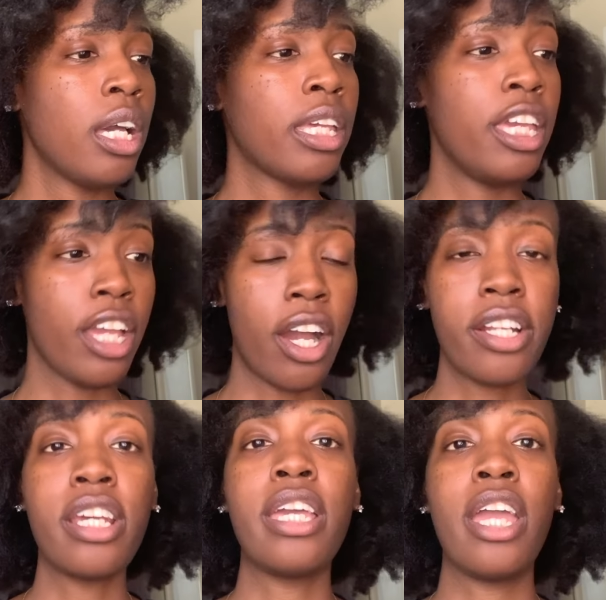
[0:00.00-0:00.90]

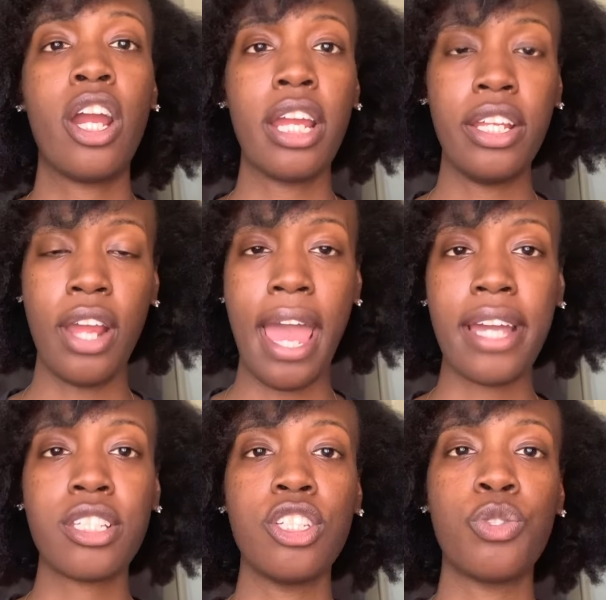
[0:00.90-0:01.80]
Kiana and her
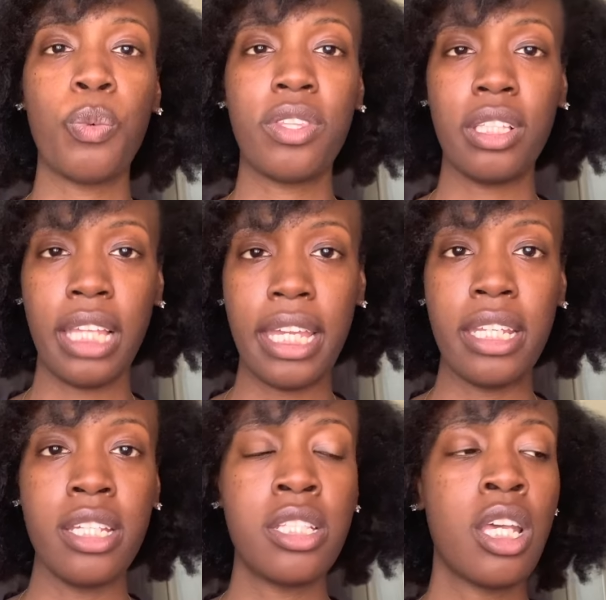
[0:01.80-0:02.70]
interactions with the
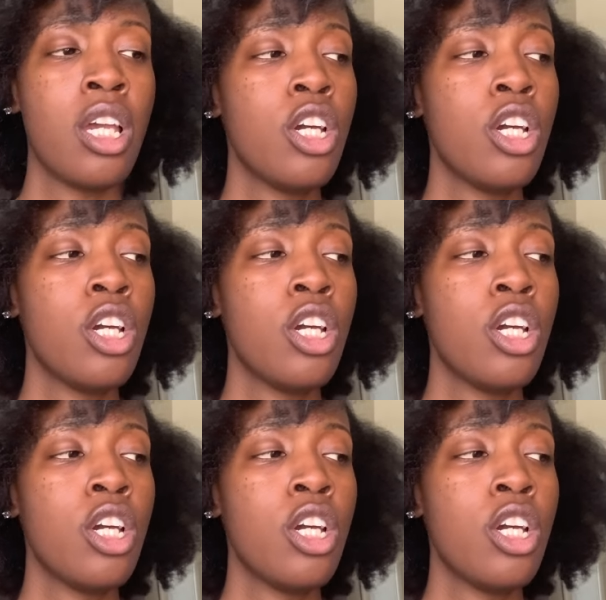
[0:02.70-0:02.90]
ladies.